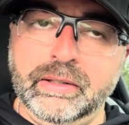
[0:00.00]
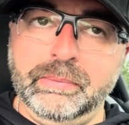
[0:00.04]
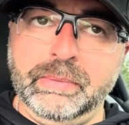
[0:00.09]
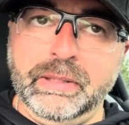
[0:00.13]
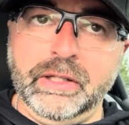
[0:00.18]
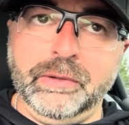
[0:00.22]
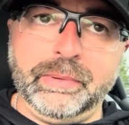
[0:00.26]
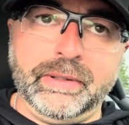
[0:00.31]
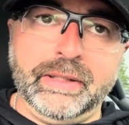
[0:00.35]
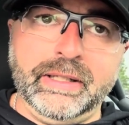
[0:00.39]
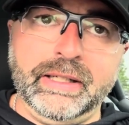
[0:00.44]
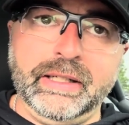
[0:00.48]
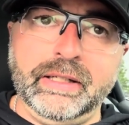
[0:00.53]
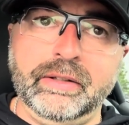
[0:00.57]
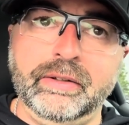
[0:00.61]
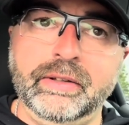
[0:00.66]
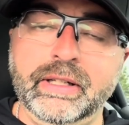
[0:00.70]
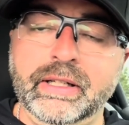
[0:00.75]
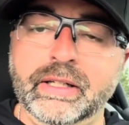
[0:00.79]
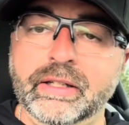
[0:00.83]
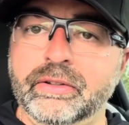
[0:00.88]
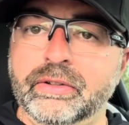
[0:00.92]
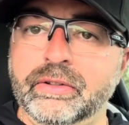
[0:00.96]
The baseball
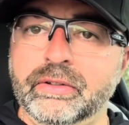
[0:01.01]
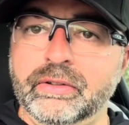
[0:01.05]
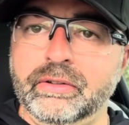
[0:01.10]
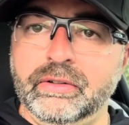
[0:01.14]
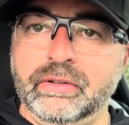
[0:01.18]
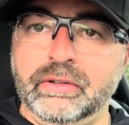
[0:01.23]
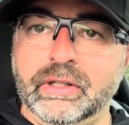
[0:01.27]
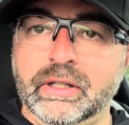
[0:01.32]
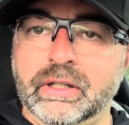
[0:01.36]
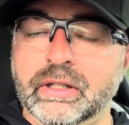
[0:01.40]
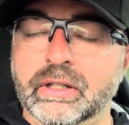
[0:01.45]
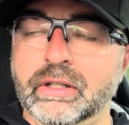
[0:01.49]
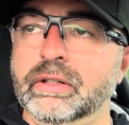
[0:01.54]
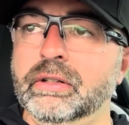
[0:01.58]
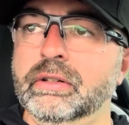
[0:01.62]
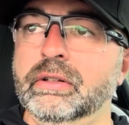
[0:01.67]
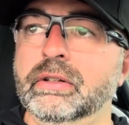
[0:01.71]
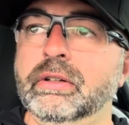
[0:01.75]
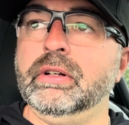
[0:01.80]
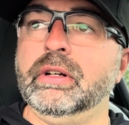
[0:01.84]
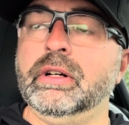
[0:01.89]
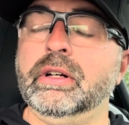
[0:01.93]
analytics are